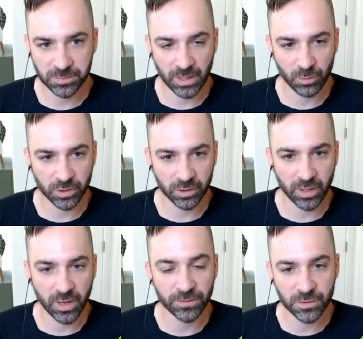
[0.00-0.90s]
that were
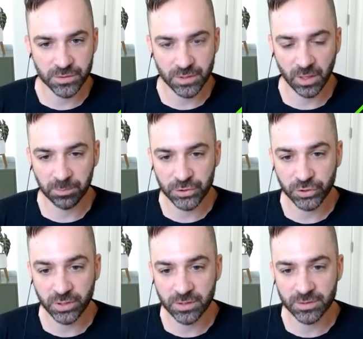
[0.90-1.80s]
in those um,
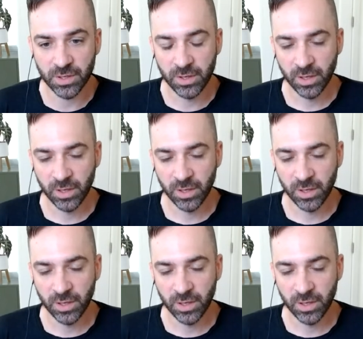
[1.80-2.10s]
machines.